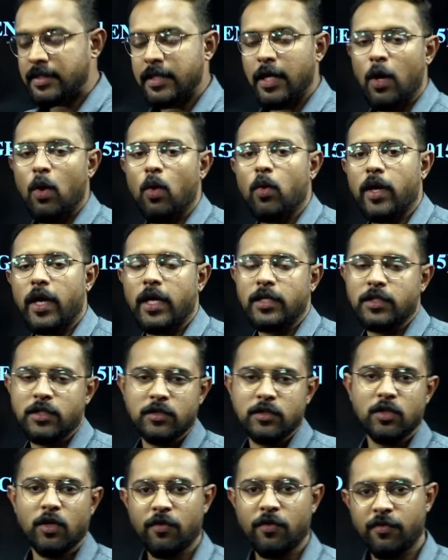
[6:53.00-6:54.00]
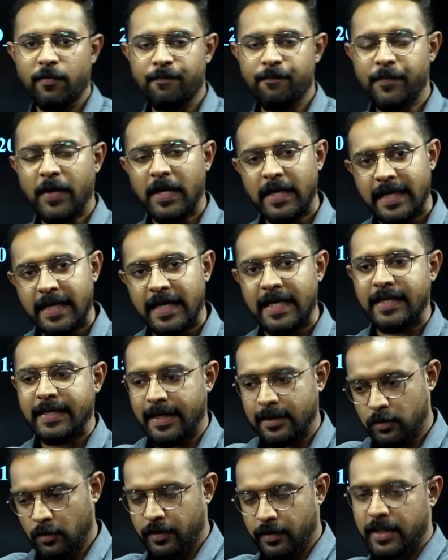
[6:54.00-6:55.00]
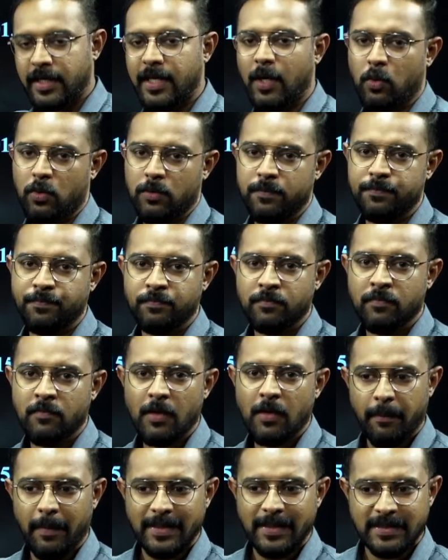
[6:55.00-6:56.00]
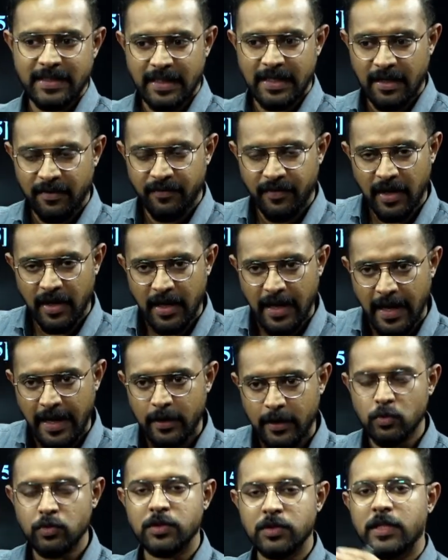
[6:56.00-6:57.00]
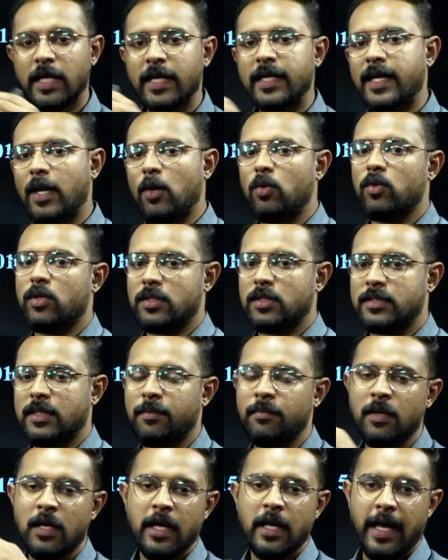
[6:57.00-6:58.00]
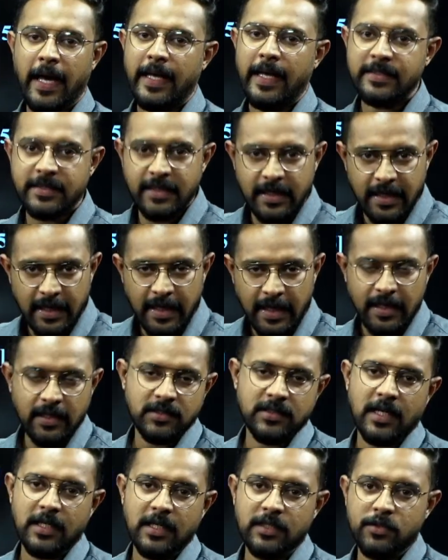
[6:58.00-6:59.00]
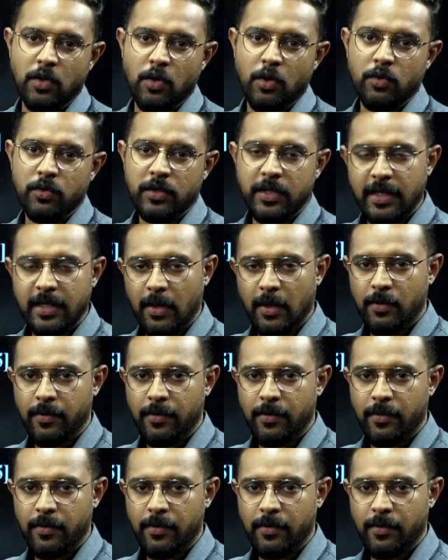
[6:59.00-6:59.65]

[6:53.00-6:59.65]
the locations of details on the ground. Basically, we are trying to set out some engineering structure onto the ground.